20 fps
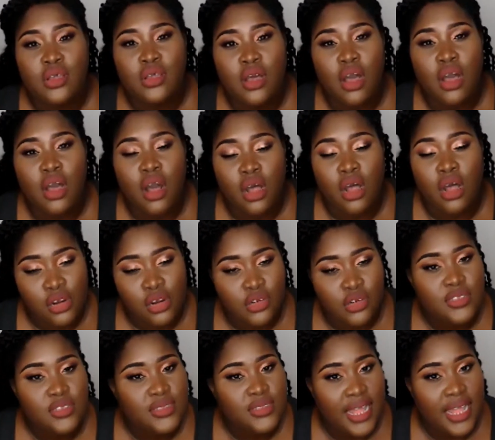
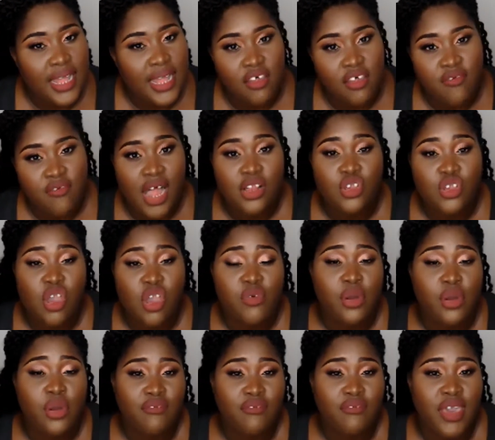understand the value of your
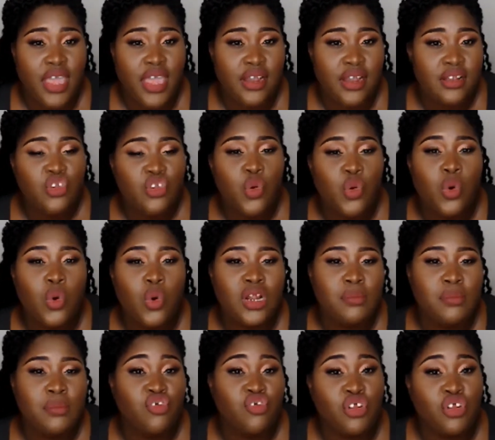event, you want to make sure
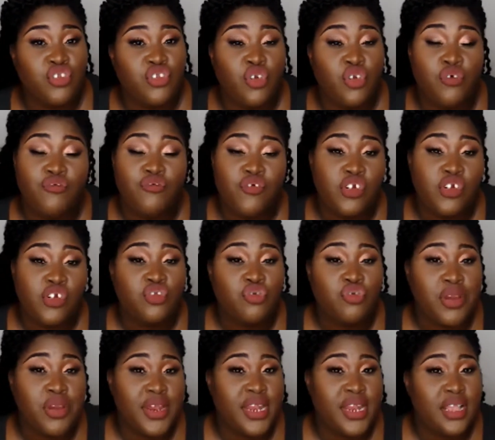that you're first creating
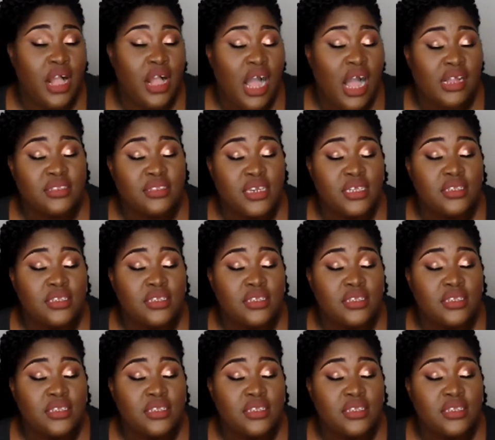content